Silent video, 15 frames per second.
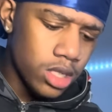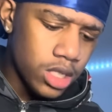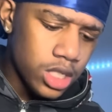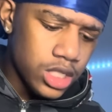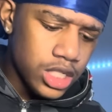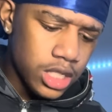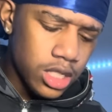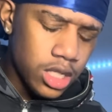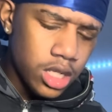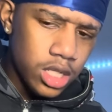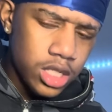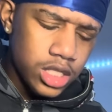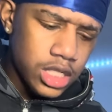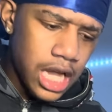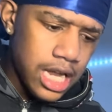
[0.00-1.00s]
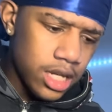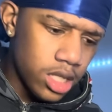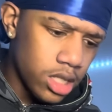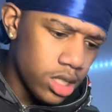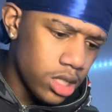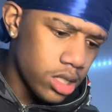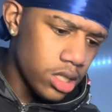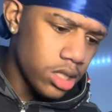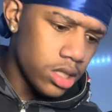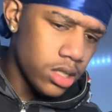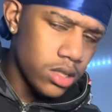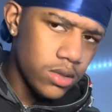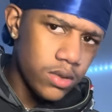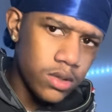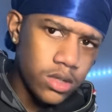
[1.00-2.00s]
Yo. Shani.
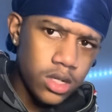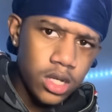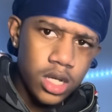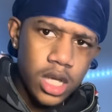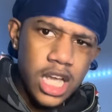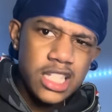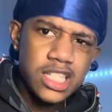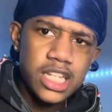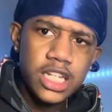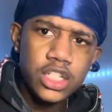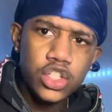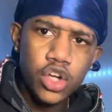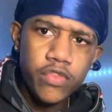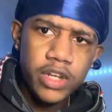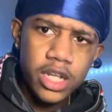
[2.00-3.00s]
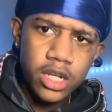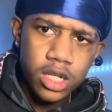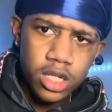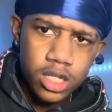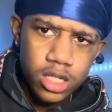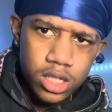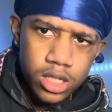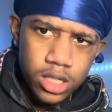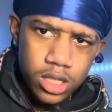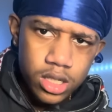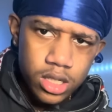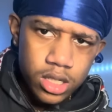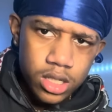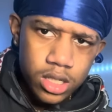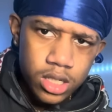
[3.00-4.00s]
Yo. Is Lenice over there?
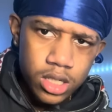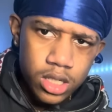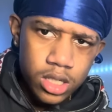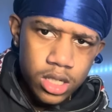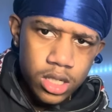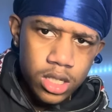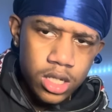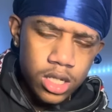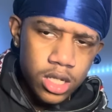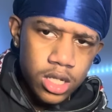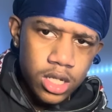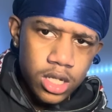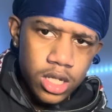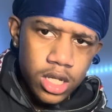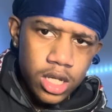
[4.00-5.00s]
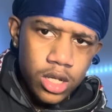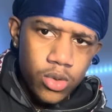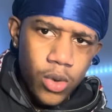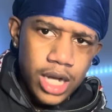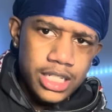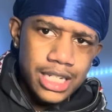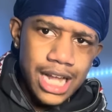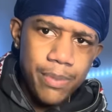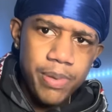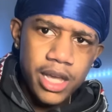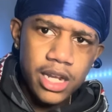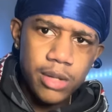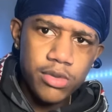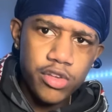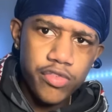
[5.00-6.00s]
Yeah, why? Why is she not picking
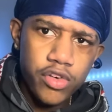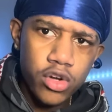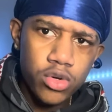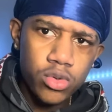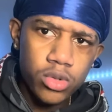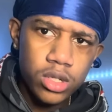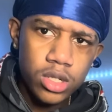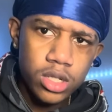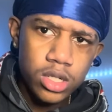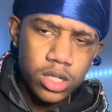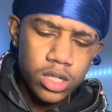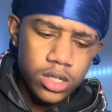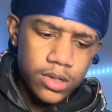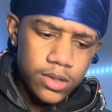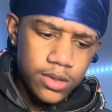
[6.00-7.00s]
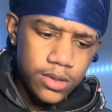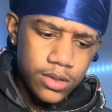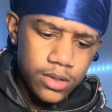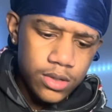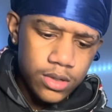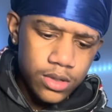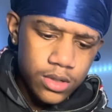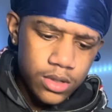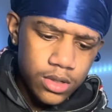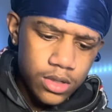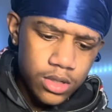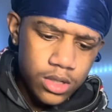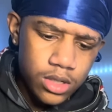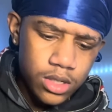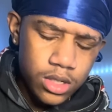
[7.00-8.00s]
up the phone?
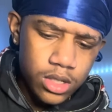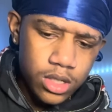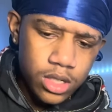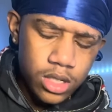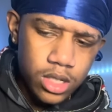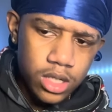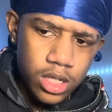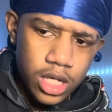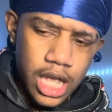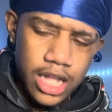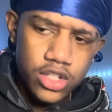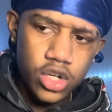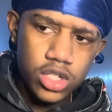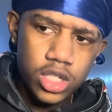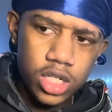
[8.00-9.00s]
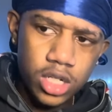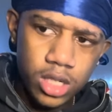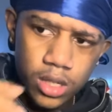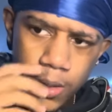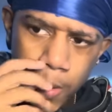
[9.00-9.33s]
Mm. Can I talk to her?